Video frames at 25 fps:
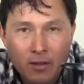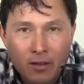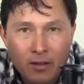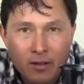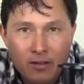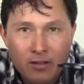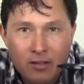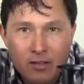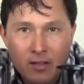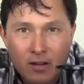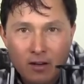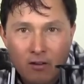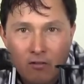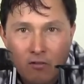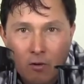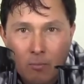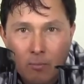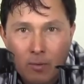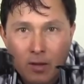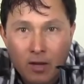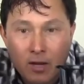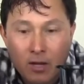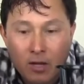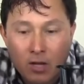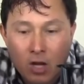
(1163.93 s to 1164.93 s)
instead of
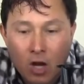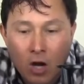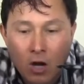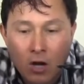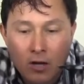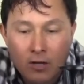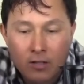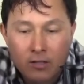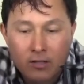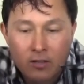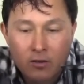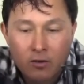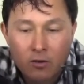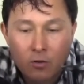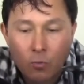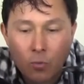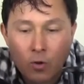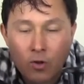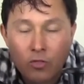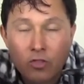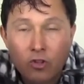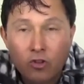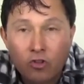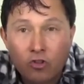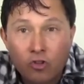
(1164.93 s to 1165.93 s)
remaining constant
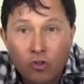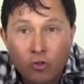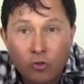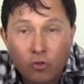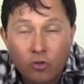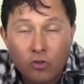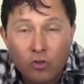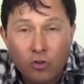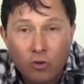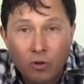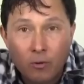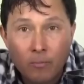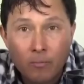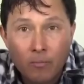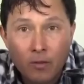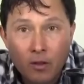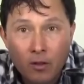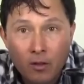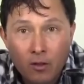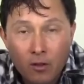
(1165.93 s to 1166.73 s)
with the juicer.